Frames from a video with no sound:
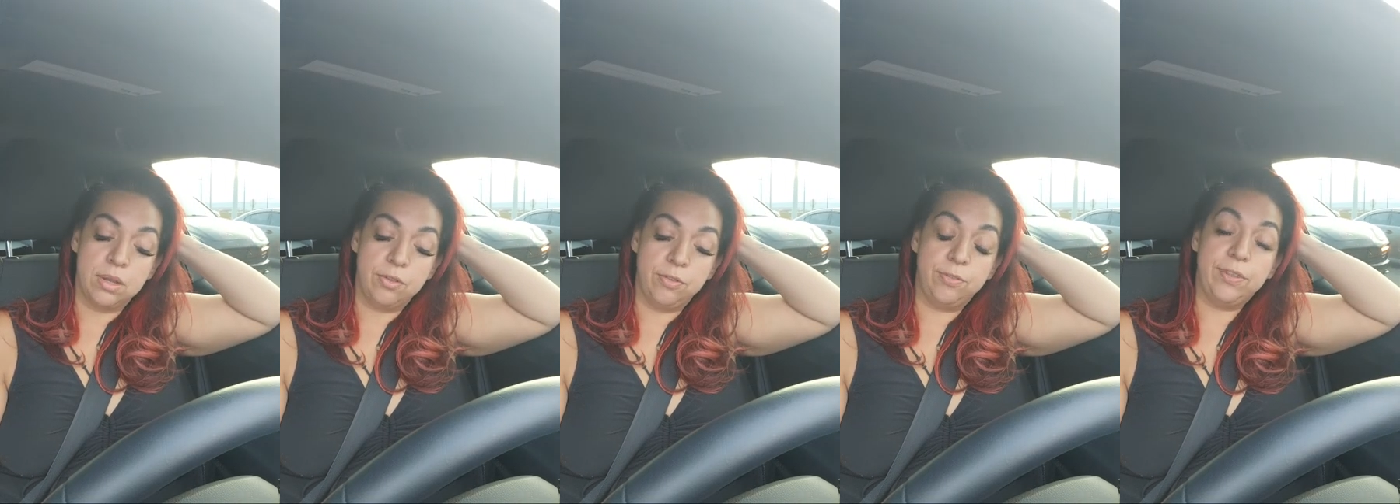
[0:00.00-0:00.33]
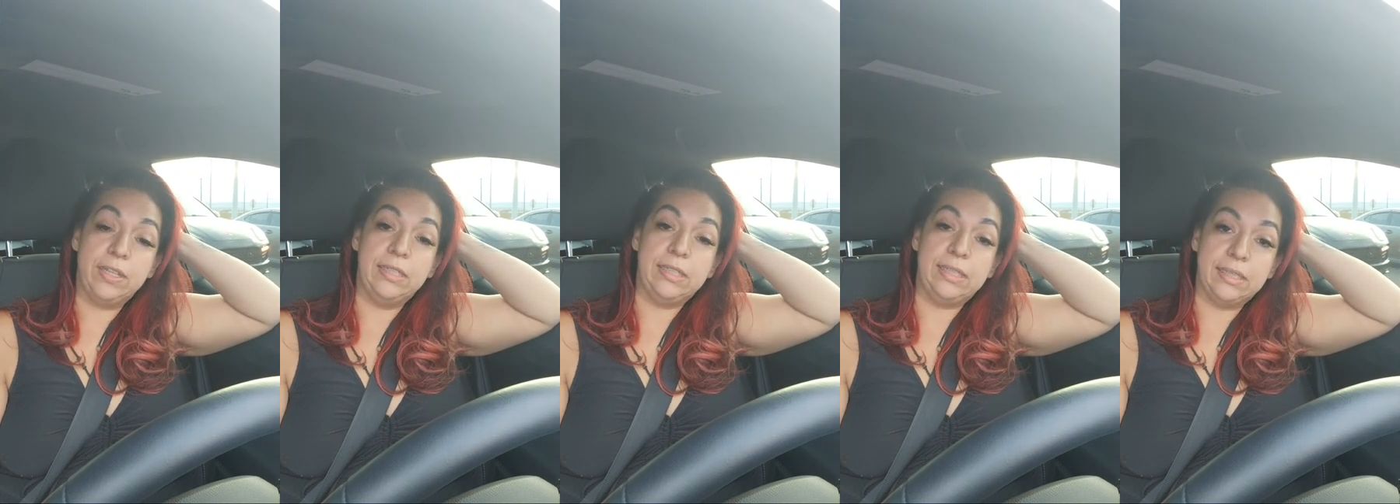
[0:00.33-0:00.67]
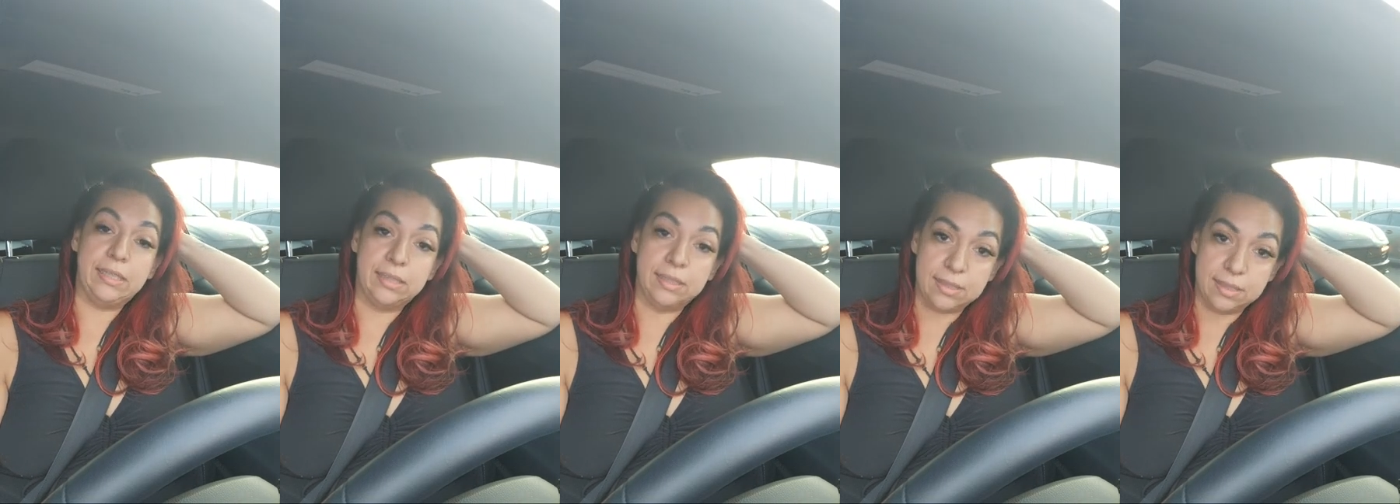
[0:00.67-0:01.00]

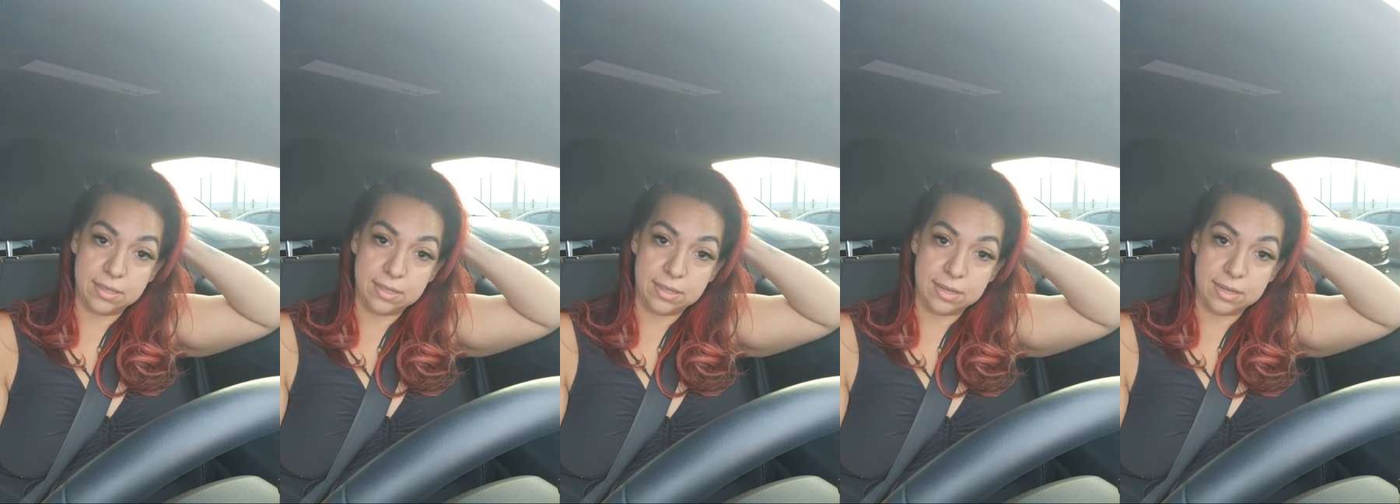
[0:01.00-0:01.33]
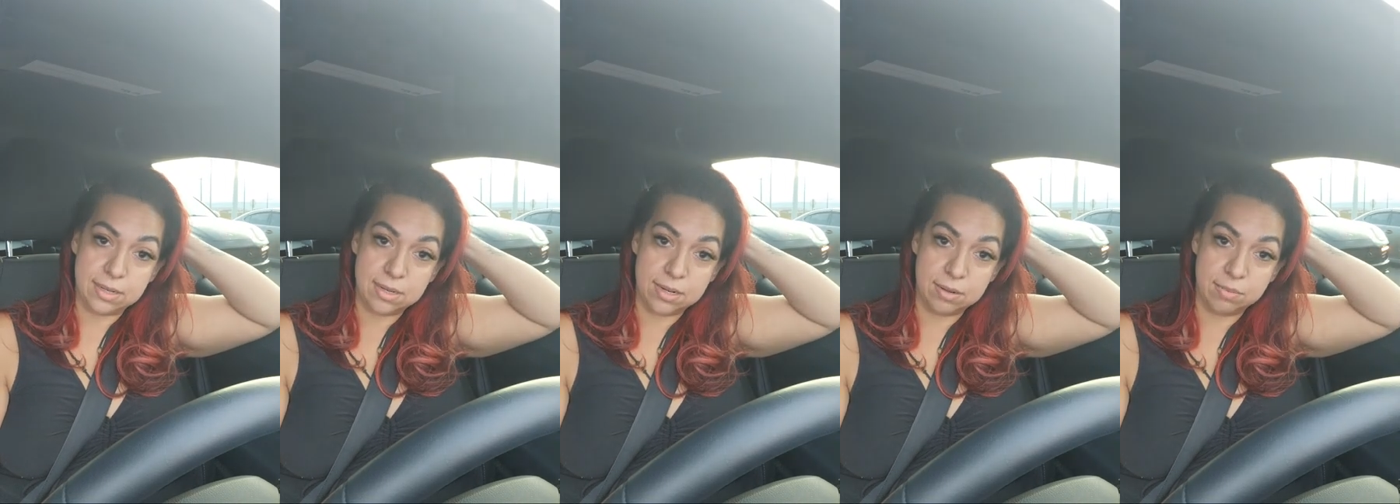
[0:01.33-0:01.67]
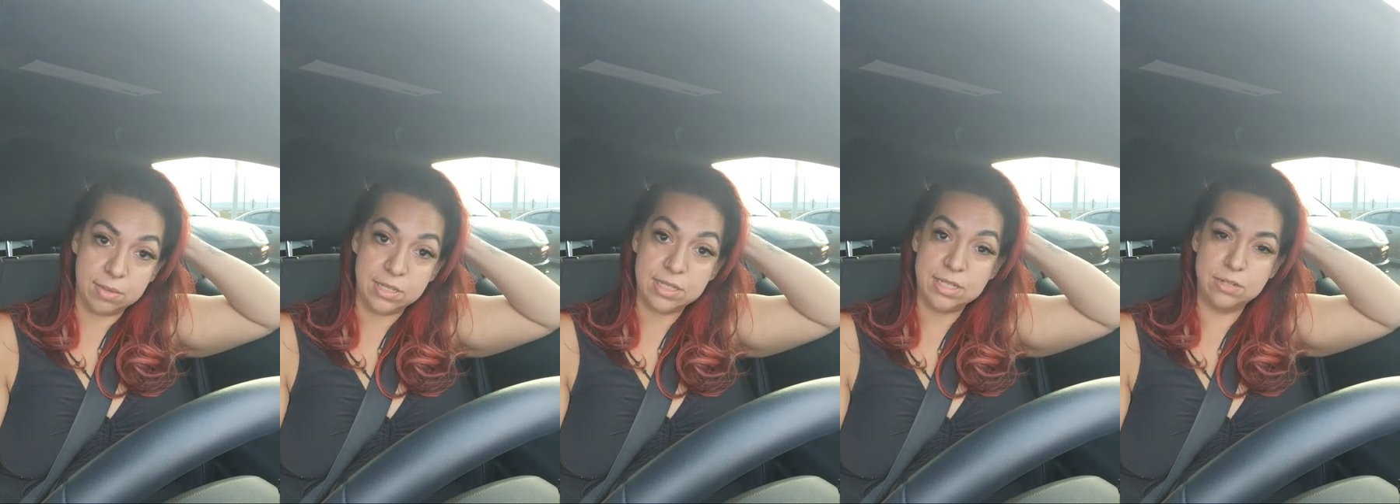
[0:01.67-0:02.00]
feeling.
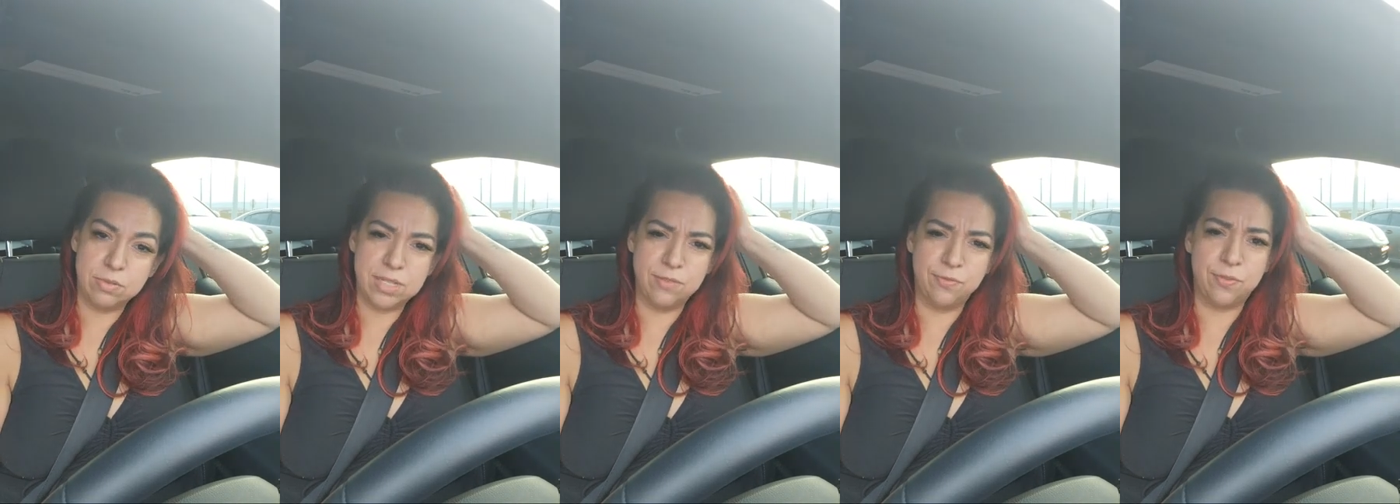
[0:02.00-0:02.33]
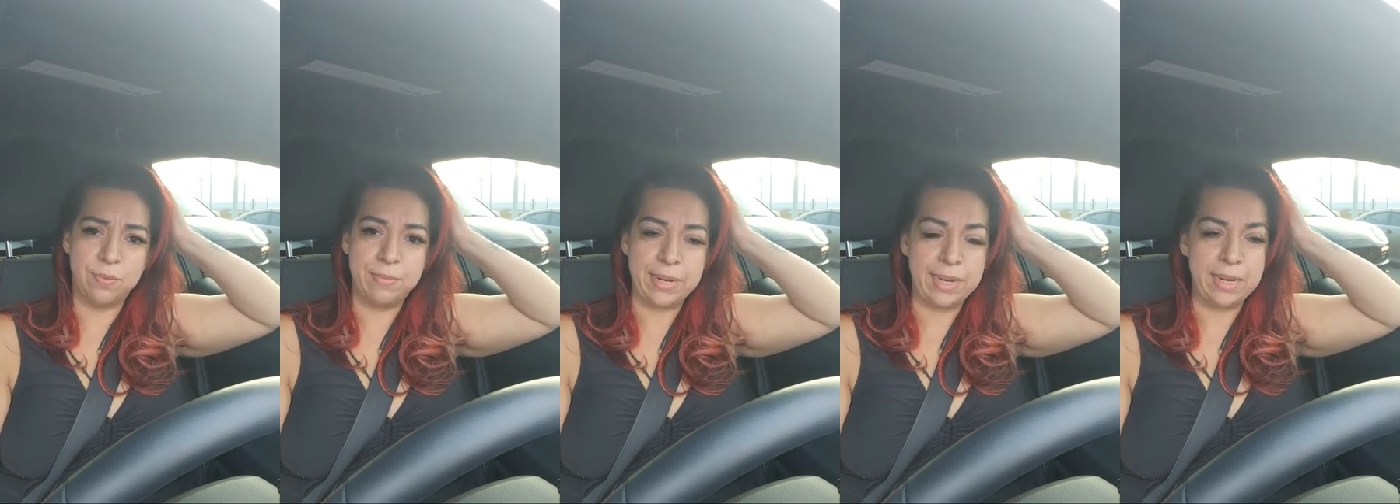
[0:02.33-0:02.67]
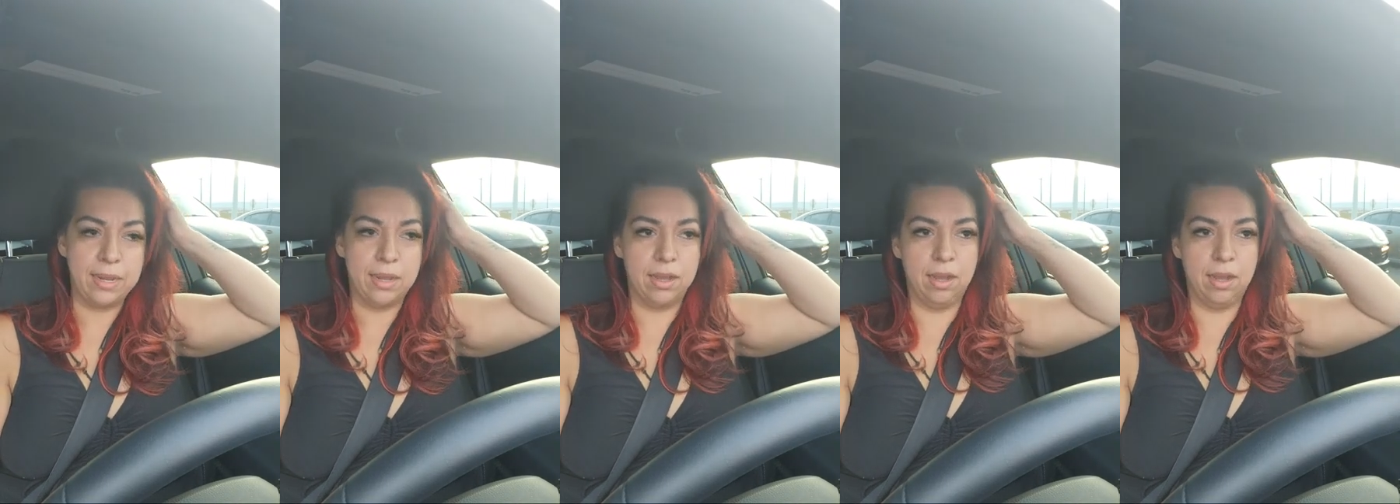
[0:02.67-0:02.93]
Um, at least it wasn't for me.